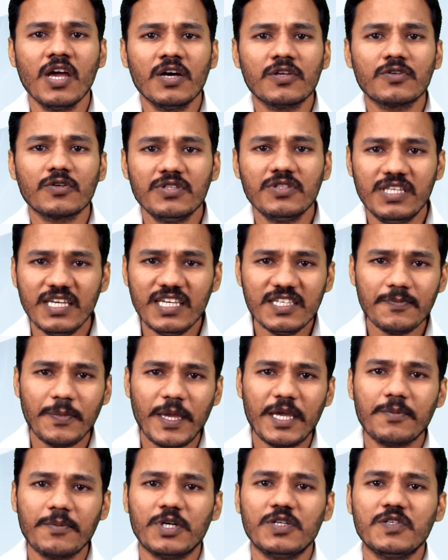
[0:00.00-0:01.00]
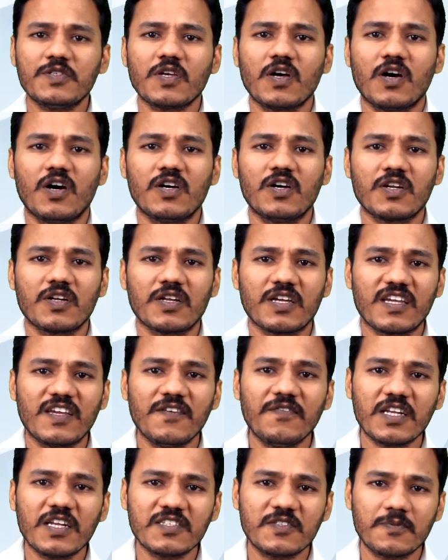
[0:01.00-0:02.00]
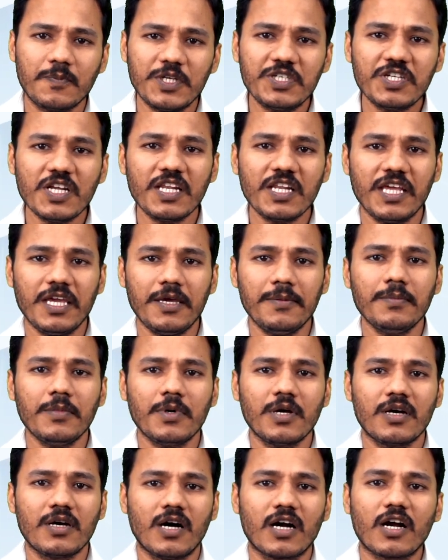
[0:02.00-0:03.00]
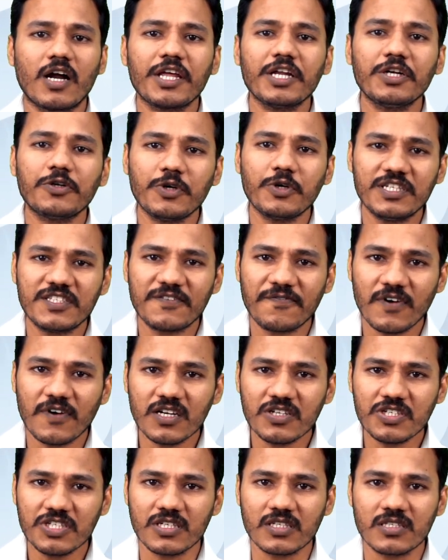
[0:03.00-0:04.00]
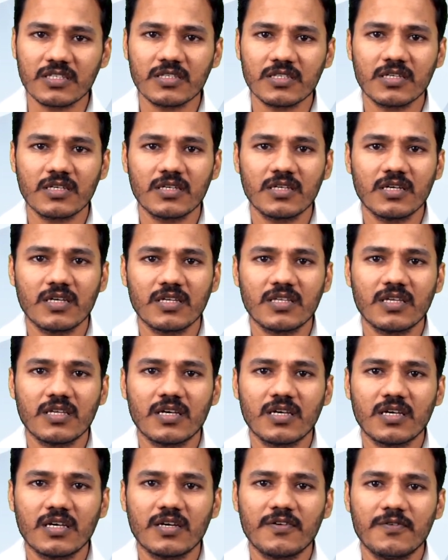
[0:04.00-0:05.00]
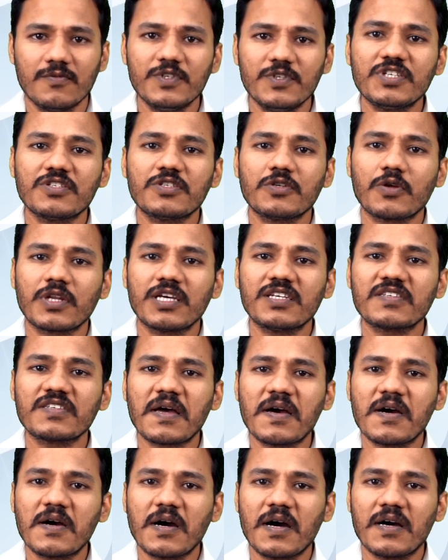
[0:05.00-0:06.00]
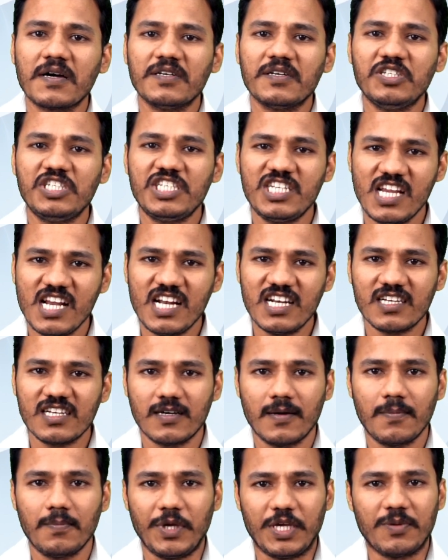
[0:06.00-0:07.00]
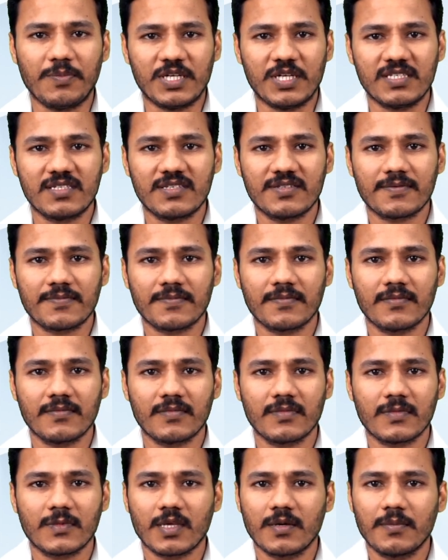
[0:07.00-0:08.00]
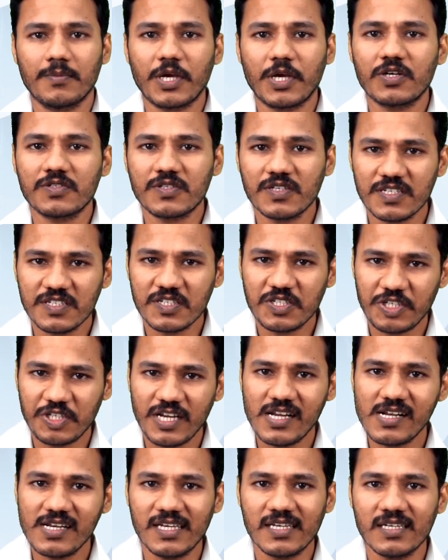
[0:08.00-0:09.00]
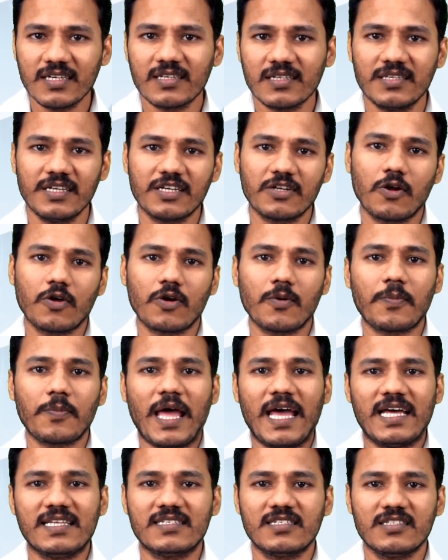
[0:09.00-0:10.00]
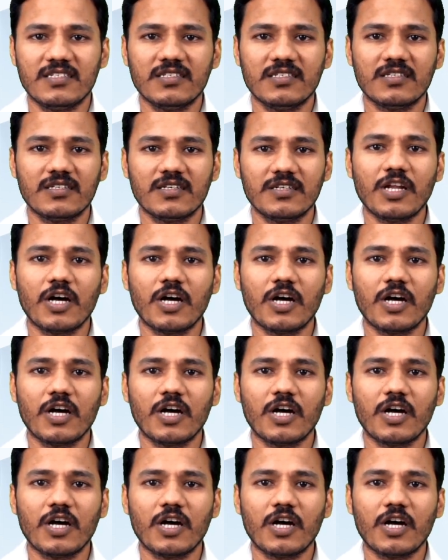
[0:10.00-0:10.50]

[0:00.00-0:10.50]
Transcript: So, these pigments are given a special name according to its function, which is known as shield pigments, because it is shielding the chloroplast in